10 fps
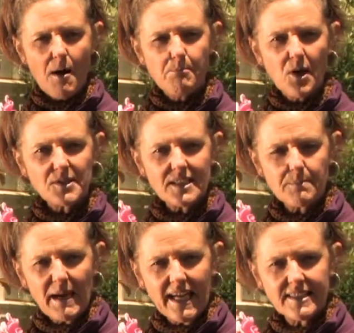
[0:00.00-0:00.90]
most of
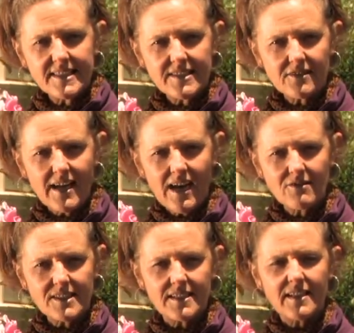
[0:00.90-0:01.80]
the pansies are
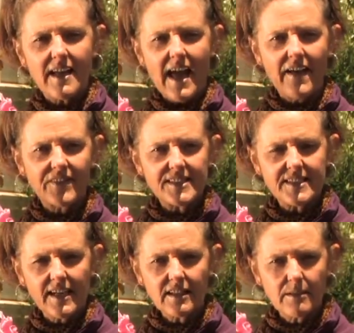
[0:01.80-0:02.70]
out and the
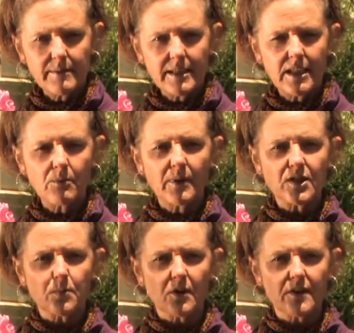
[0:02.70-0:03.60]
cyclamen,
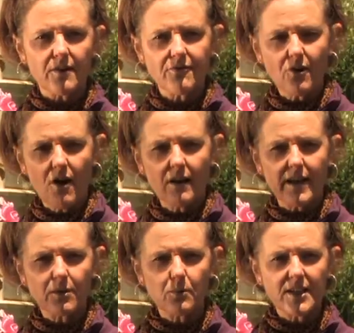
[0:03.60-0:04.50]
which were the fall
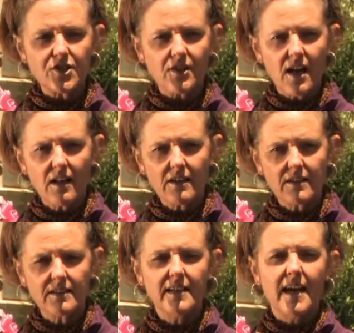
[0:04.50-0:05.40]
and winter color,